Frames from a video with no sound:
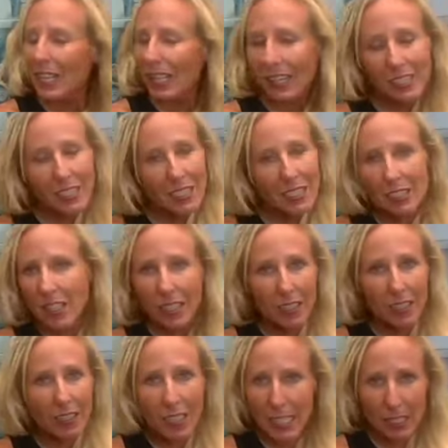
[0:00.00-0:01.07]
It's not a
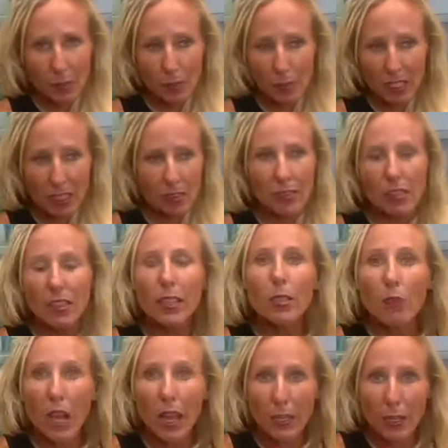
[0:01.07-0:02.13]
glaze piece, in
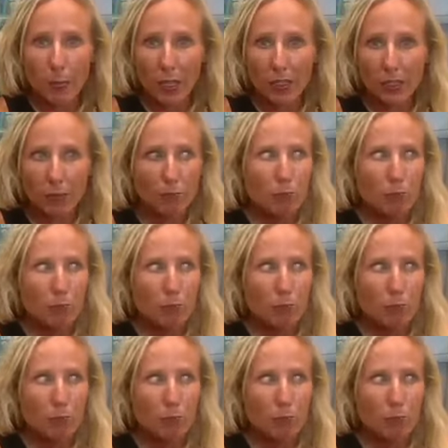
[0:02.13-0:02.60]
my opinion.